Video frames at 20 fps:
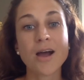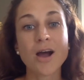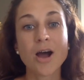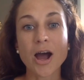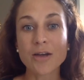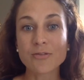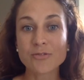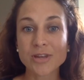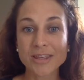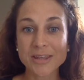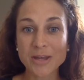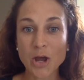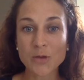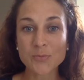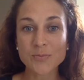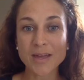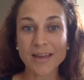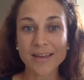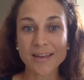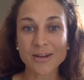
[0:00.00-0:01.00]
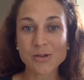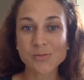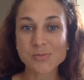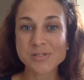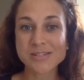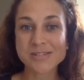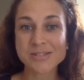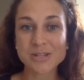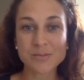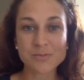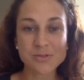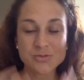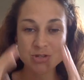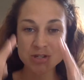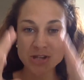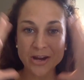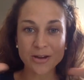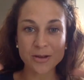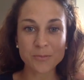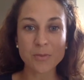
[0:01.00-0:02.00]
I really hope that helps in terms of
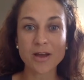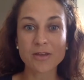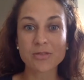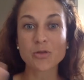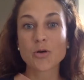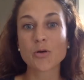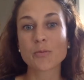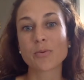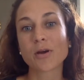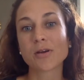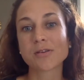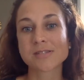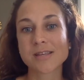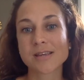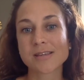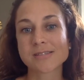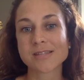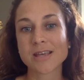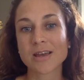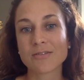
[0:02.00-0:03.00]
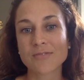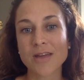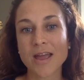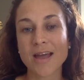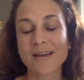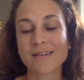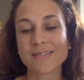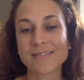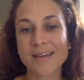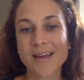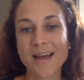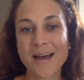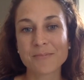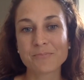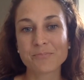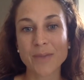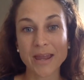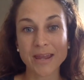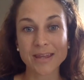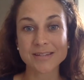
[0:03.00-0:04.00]
sharing my thought process around
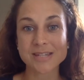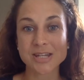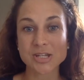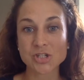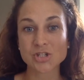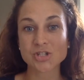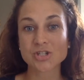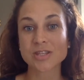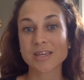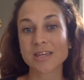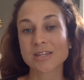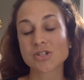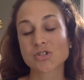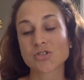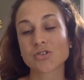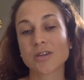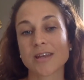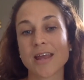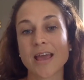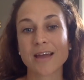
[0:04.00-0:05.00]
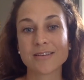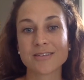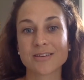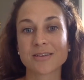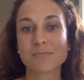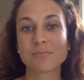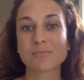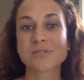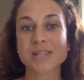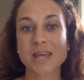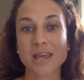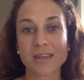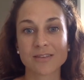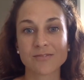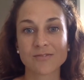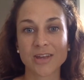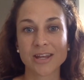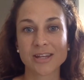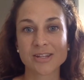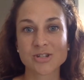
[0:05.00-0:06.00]
paying attention to the industry and how you can take
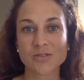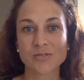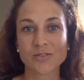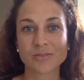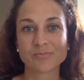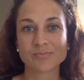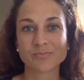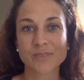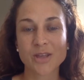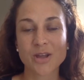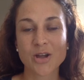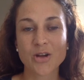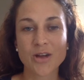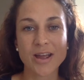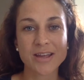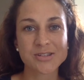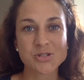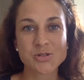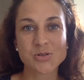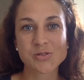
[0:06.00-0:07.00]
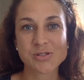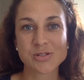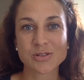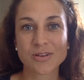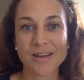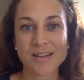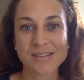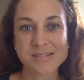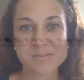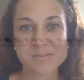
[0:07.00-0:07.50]
advantage of it. All right, talk soon, guys.